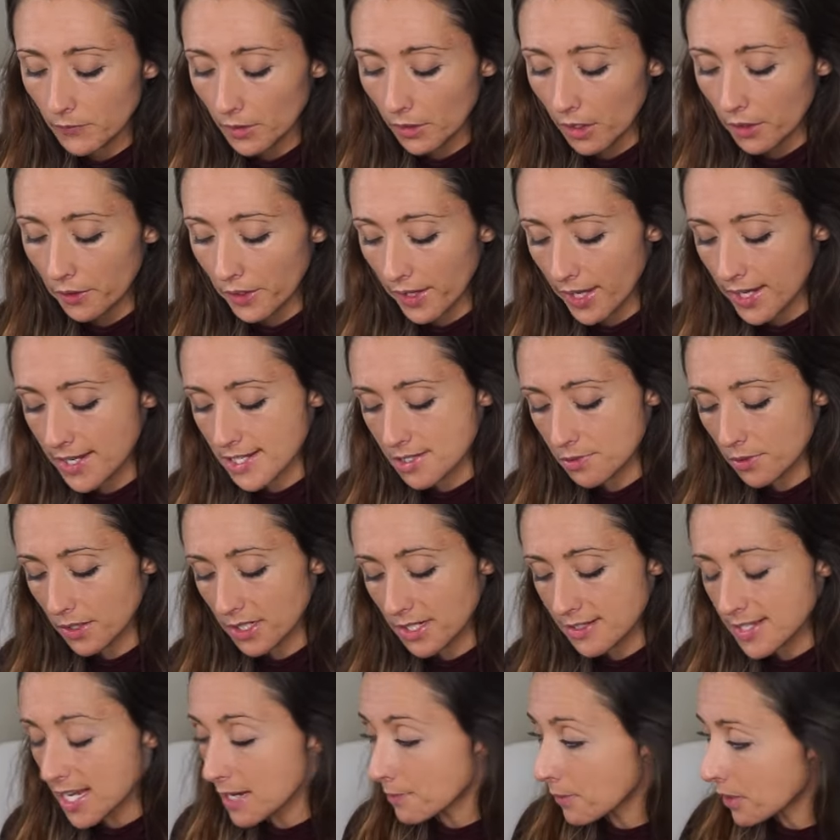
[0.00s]
Okay, so I'm
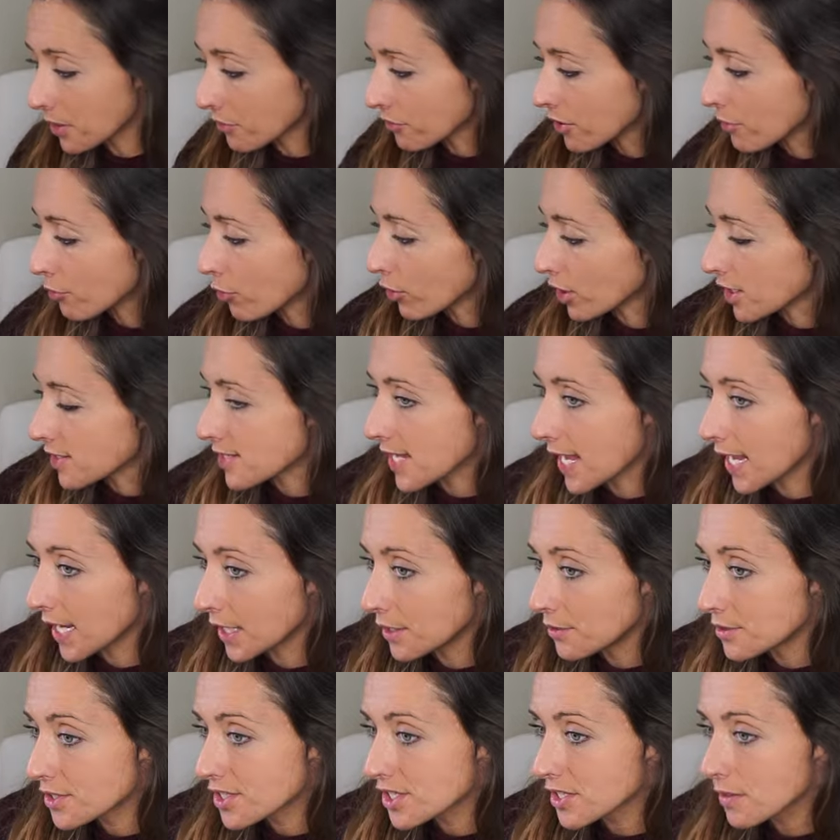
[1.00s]
going to take my 3 products
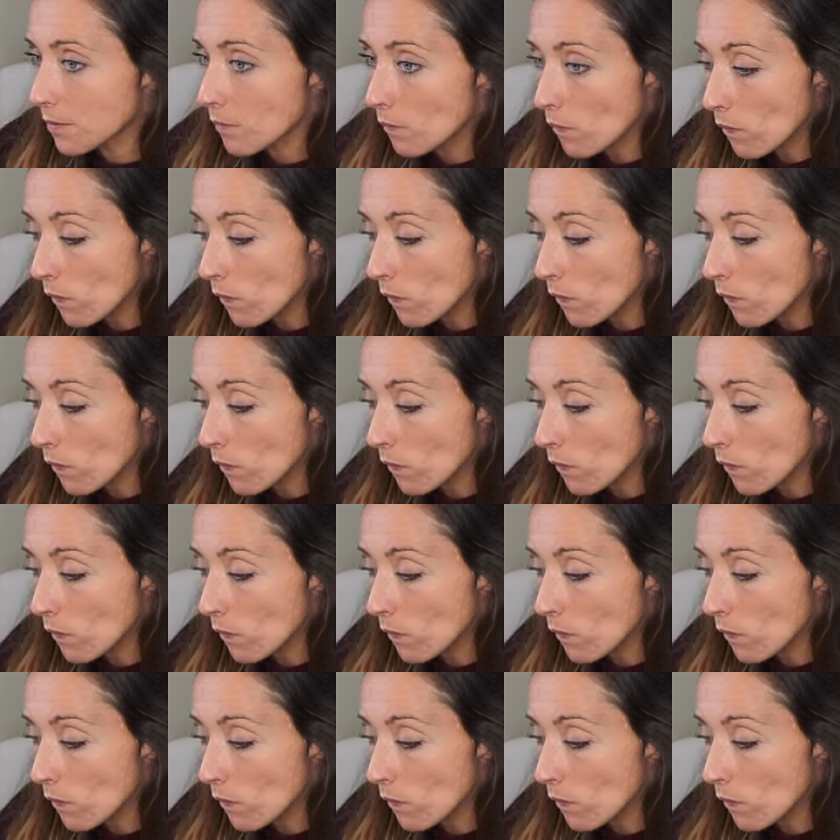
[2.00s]
out.